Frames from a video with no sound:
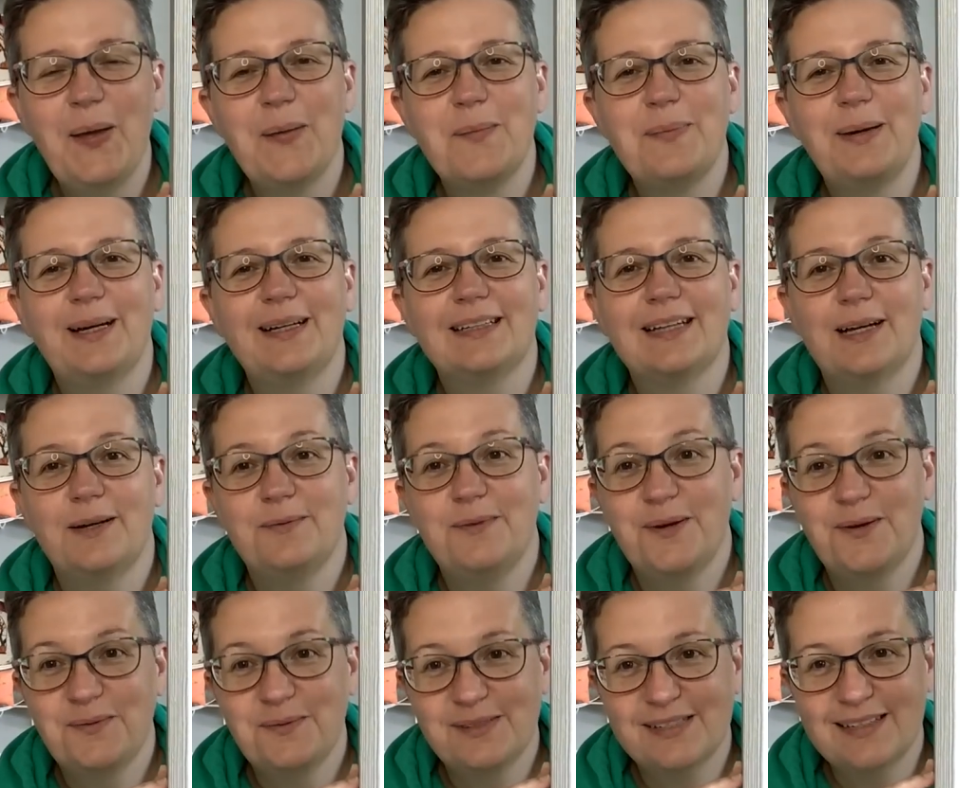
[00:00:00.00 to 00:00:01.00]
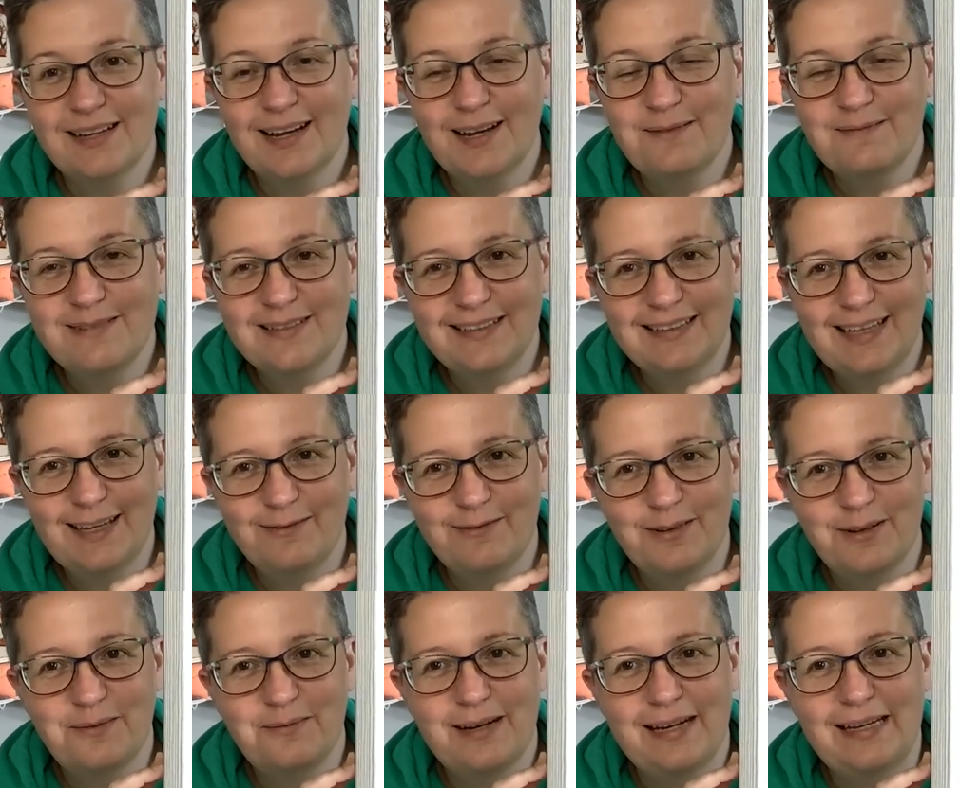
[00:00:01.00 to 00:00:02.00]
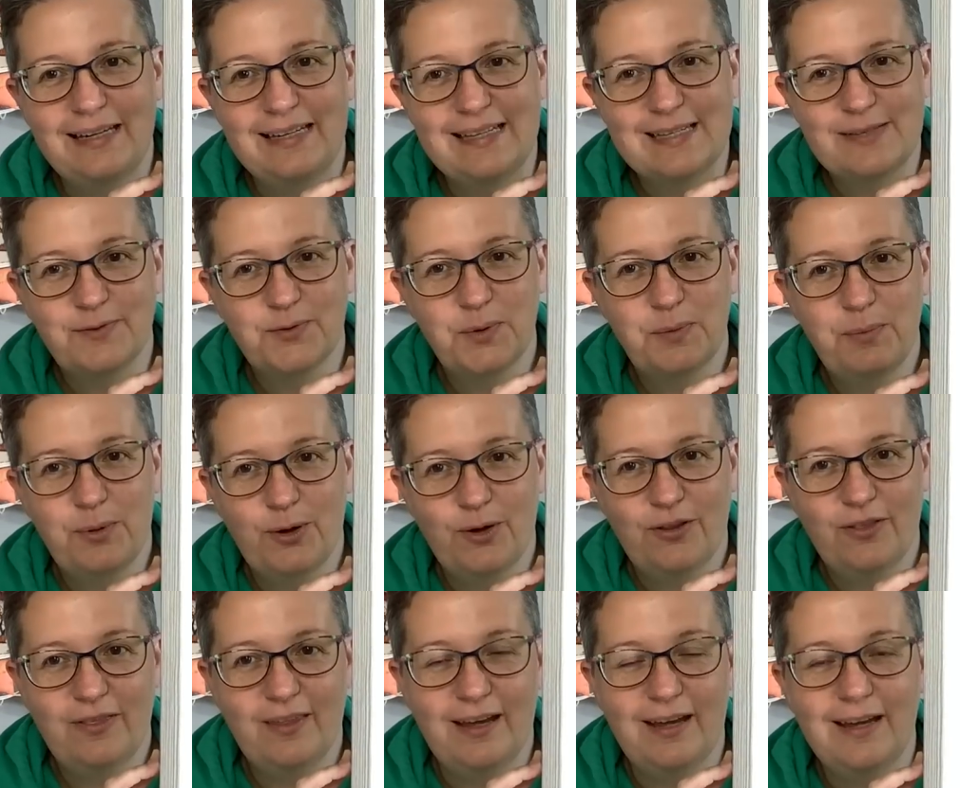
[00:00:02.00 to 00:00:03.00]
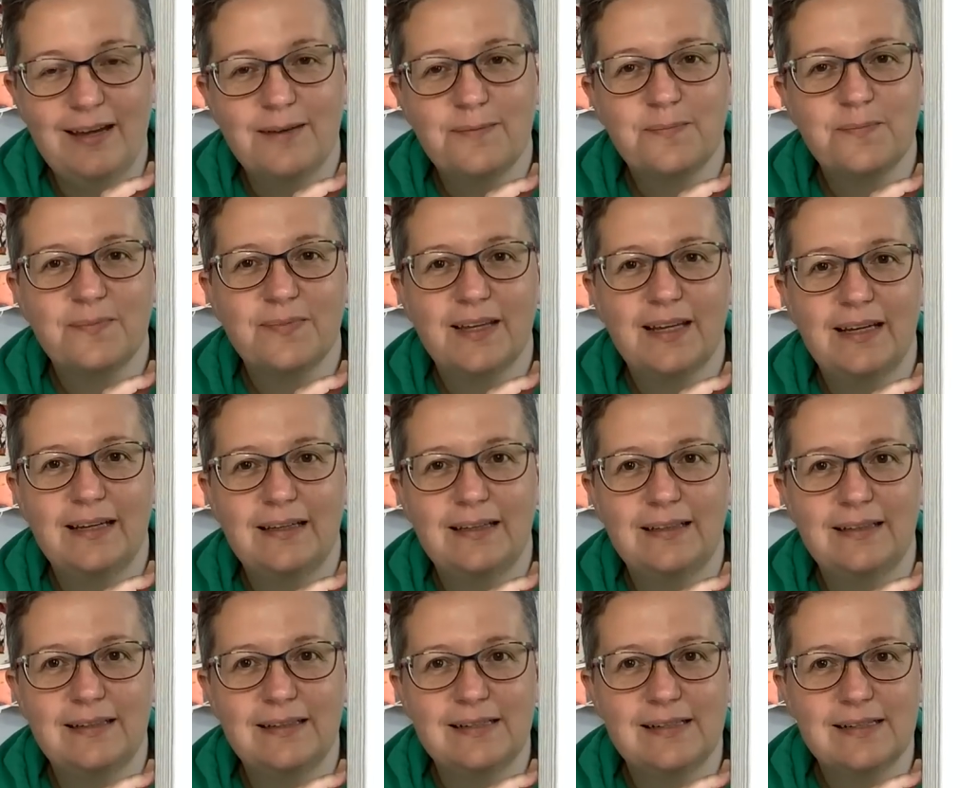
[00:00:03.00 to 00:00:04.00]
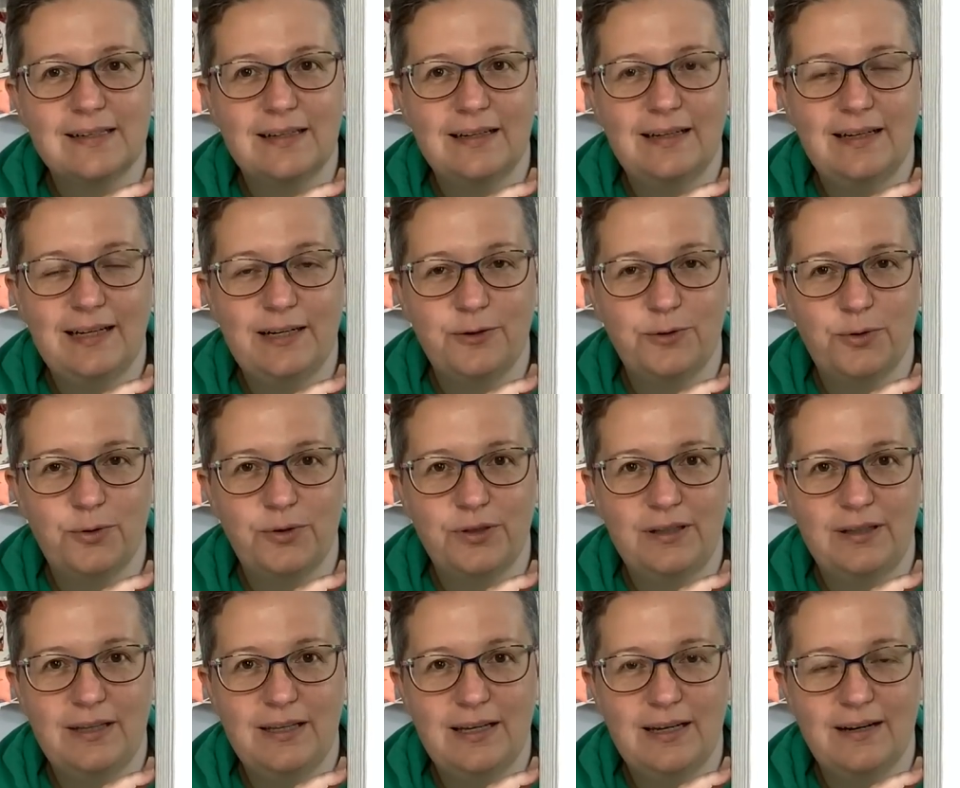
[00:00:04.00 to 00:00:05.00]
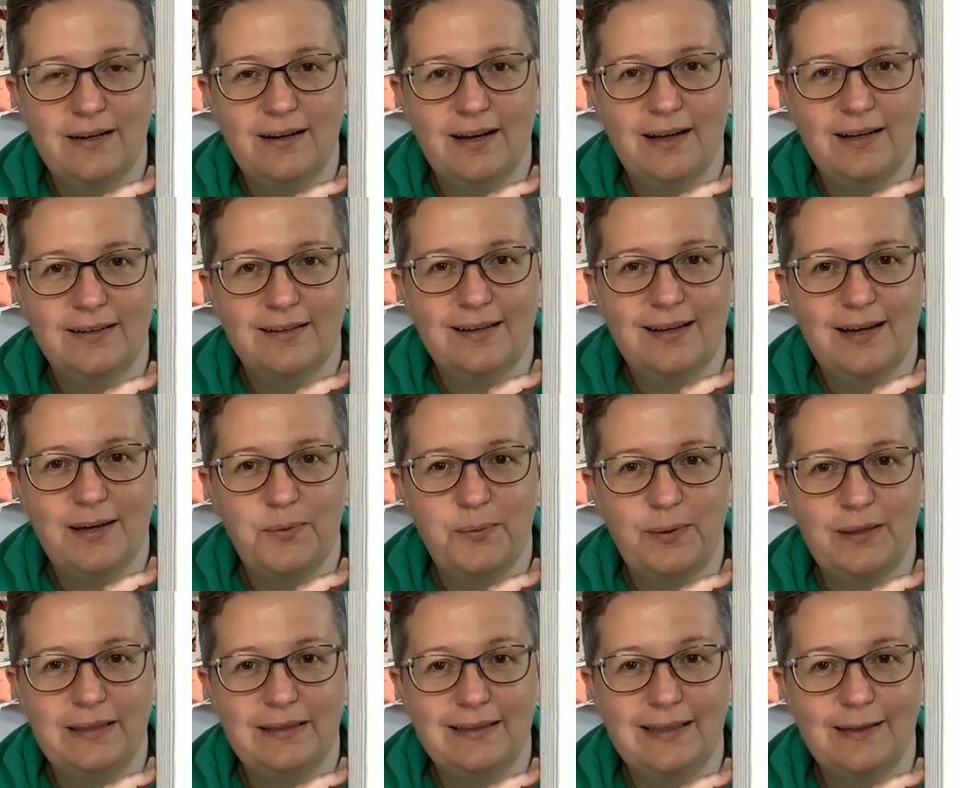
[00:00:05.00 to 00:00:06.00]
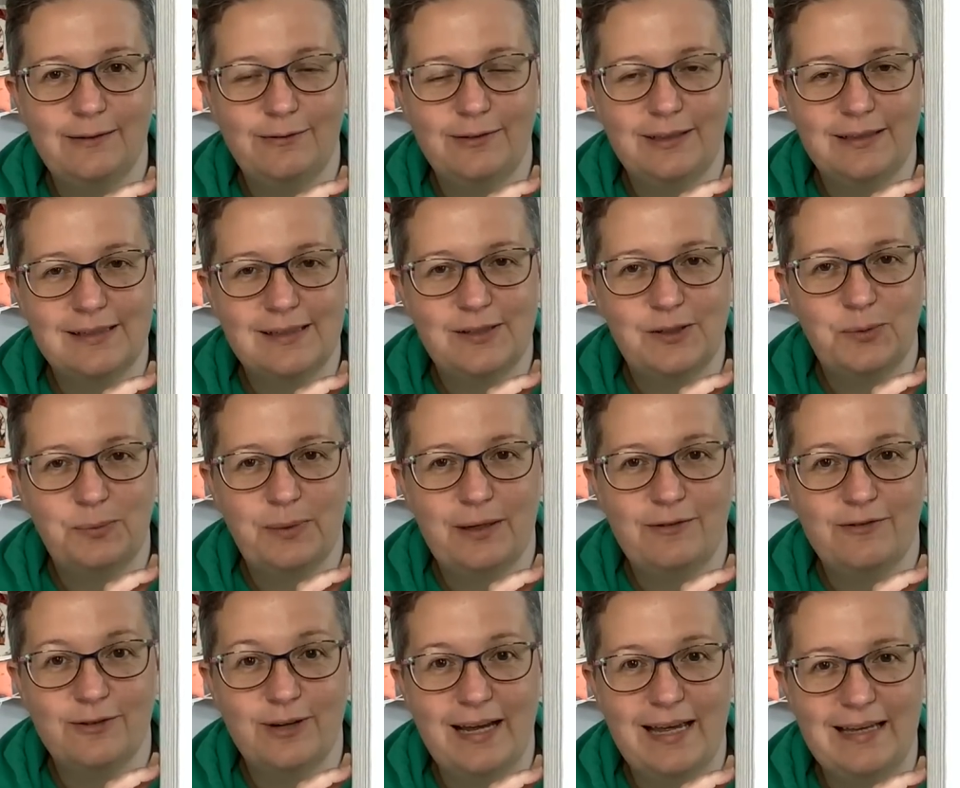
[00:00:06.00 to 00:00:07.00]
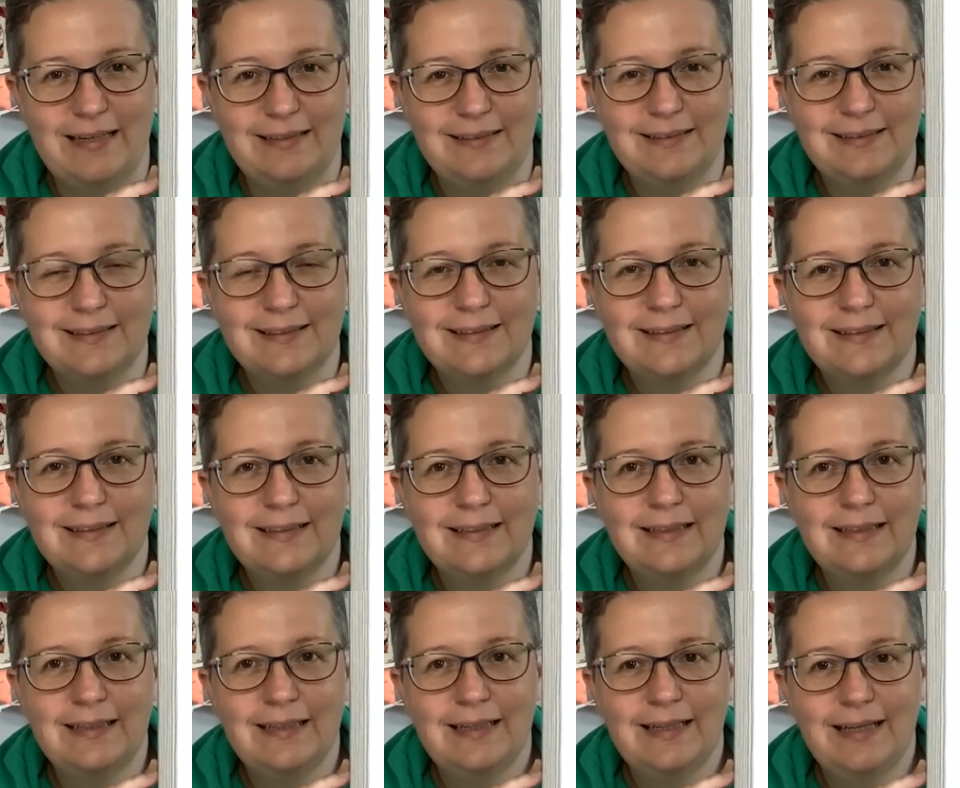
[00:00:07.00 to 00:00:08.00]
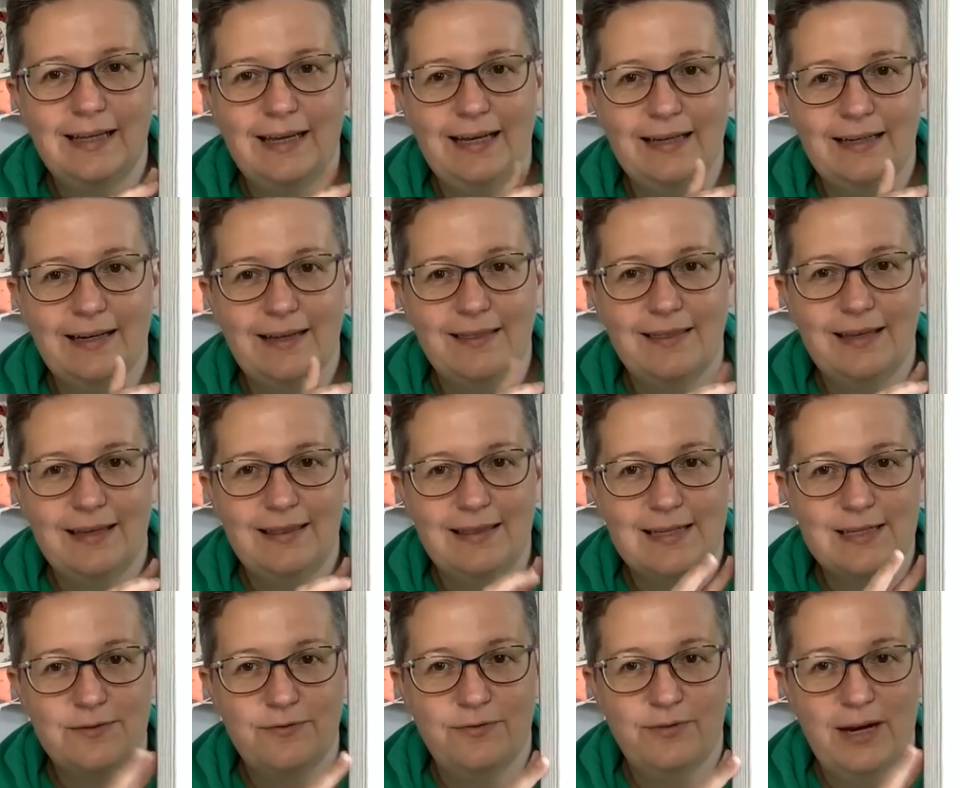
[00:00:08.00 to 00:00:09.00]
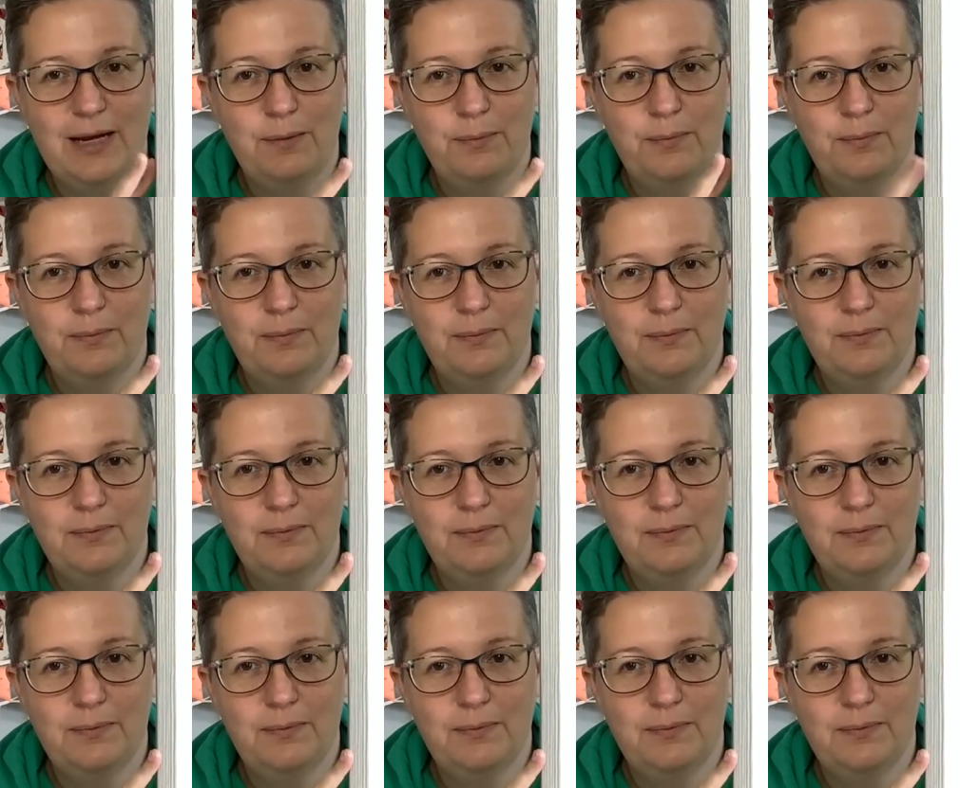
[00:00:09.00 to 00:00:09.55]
but I will give it away. It is for a birthday and later on in the year, and I will give it to my friend. And I think this frame